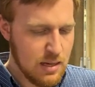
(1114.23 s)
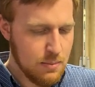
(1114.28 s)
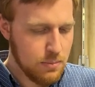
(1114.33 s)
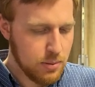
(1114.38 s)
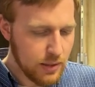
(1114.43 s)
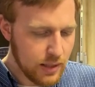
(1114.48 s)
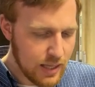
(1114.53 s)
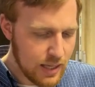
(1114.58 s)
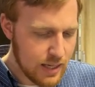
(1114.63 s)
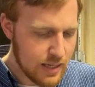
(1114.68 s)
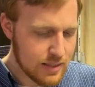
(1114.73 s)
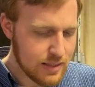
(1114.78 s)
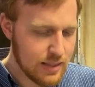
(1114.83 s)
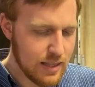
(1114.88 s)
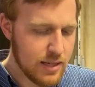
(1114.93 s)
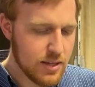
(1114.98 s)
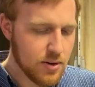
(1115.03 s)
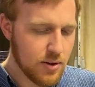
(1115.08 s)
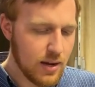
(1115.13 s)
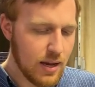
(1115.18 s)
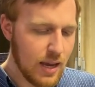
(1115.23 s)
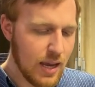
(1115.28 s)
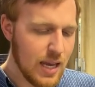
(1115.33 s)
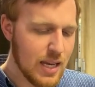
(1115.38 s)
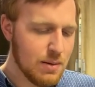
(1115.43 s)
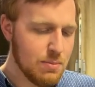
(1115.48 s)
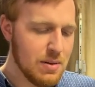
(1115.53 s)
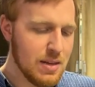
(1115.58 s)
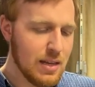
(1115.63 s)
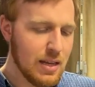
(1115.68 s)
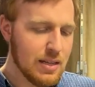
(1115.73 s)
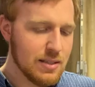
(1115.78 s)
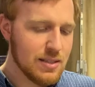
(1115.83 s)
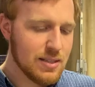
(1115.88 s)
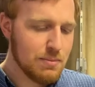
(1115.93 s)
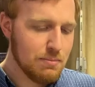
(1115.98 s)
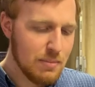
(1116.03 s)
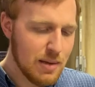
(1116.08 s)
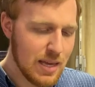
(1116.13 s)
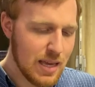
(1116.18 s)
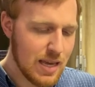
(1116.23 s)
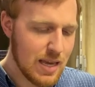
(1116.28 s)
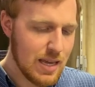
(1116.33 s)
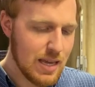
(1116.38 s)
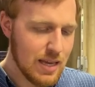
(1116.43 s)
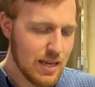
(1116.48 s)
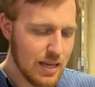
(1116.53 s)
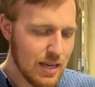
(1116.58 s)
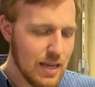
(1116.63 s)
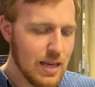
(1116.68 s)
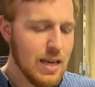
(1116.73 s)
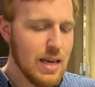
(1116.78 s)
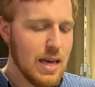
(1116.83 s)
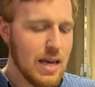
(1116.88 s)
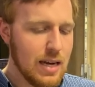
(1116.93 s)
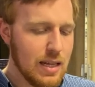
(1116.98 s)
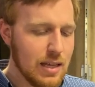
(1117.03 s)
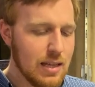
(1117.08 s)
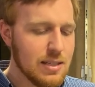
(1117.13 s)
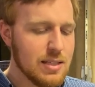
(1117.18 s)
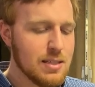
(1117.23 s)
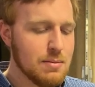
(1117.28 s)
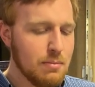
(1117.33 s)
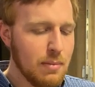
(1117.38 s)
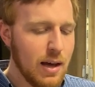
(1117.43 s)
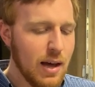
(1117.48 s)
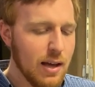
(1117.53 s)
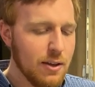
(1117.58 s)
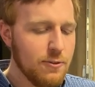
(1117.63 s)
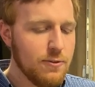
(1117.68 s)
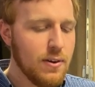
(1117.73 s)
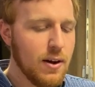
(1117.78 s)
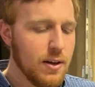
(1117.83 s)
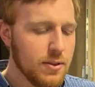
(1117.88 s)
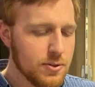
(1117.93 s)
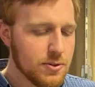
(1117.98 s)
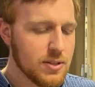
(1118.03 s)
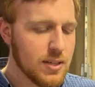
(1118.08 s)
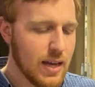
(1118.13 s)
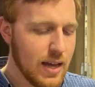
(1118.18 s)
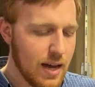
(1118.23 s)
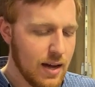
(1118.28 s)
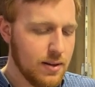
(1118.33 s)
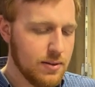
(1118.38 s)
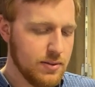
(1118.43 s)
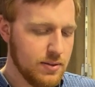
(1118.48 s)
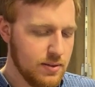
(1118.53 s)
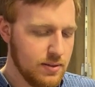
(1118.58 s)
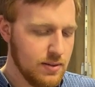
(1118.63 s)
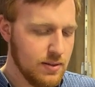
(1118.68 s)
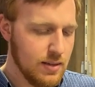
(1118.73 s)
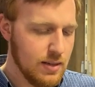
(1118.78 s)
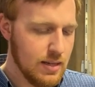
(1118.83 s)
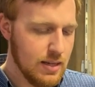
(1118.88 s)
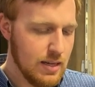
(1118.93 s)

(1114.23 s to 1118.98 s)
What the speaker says: Please let your hand be against me and against my father's house.